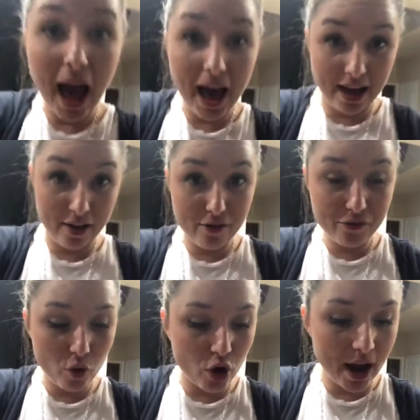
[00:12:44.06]

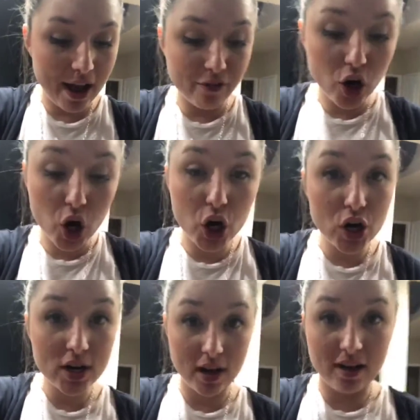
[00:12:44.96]
have or have
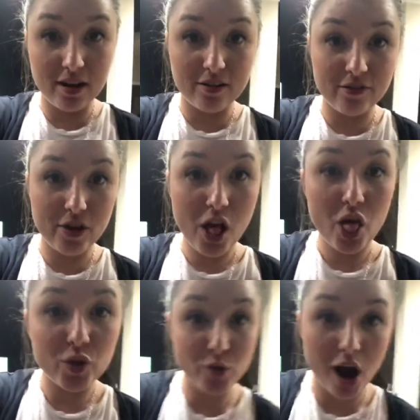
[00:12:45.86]
heard of
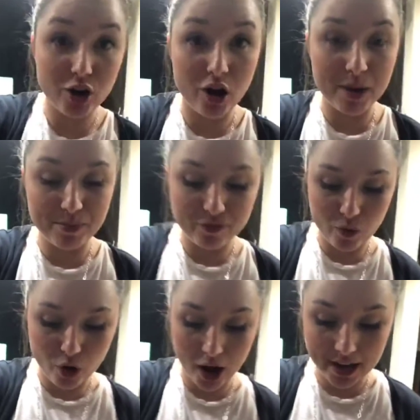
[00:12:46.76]
the rock crock
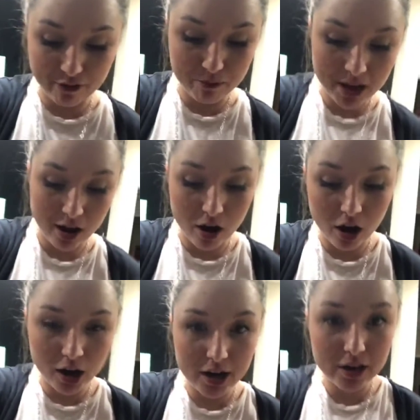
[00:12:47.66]
before, give me a
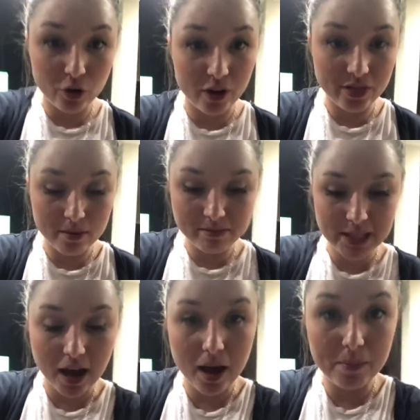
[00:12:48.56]
heart or a
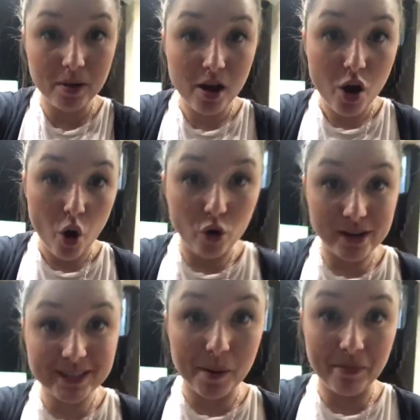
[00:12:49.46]
thumbs up
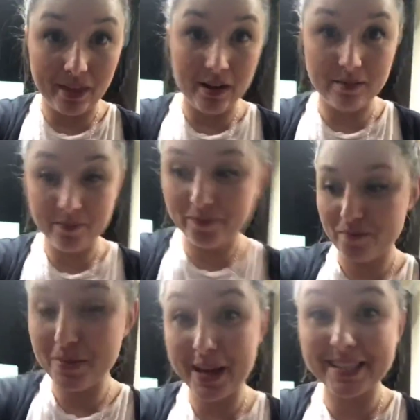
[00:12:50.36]
or something
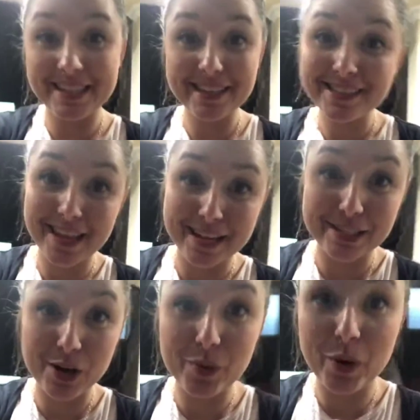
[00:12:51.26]
because this thing
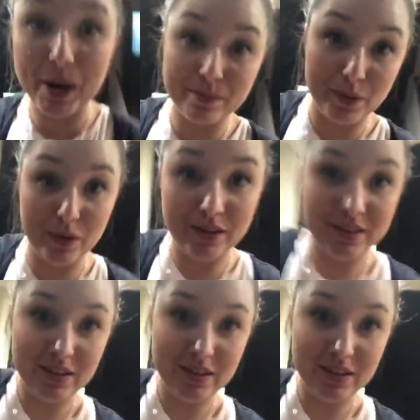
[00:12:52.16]
is incredible.